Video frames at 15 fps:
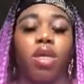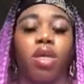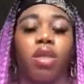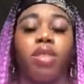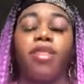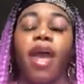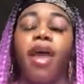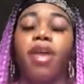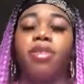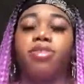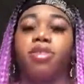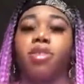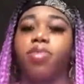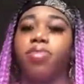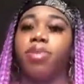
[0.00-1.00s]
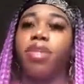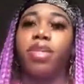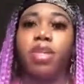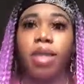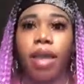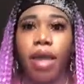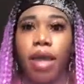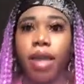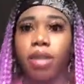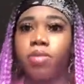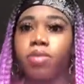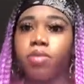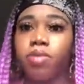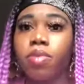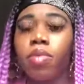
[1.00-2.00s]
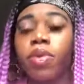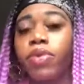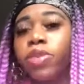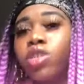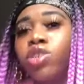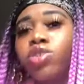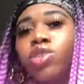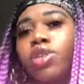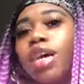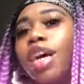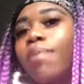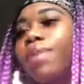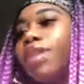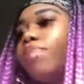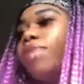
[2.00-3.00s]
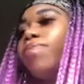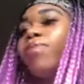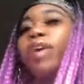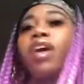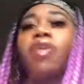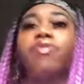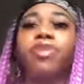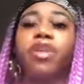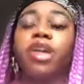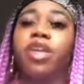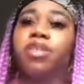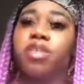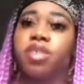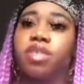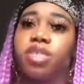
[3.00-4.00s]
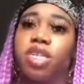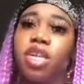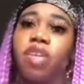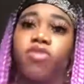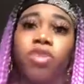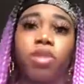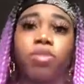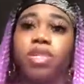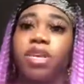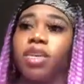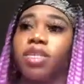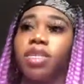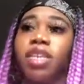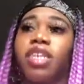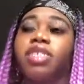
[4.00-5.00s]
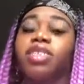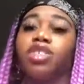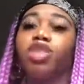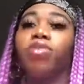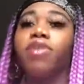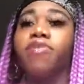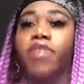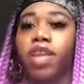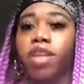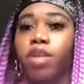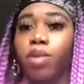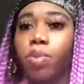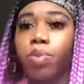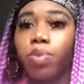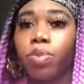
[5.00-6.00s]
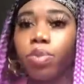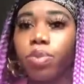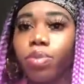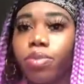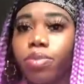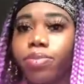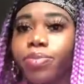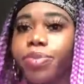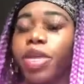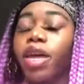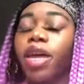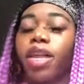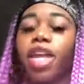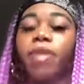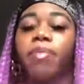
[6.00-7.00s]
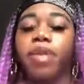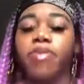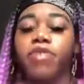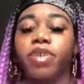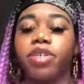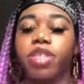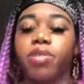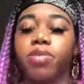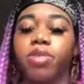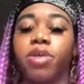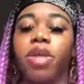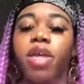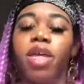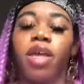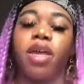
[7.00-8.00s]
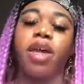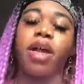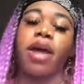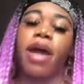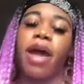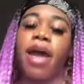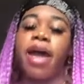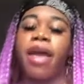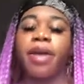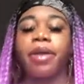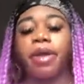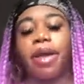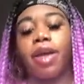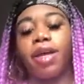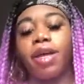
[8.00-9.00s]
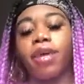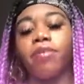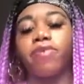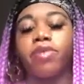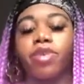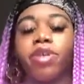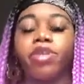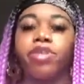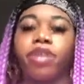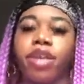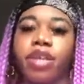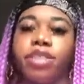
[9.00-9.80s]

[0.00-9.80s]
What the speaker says: That is a complete lie. Do you know how many people out there actually study for them tests and they still be failing them? Like me, for example. I have good grades.